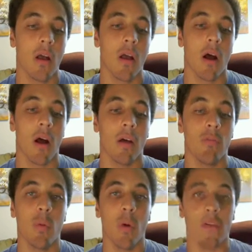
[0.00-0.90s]
If we
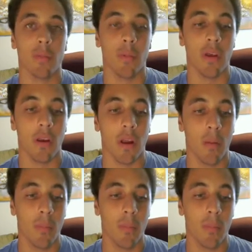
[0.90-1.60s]
want to speed it up,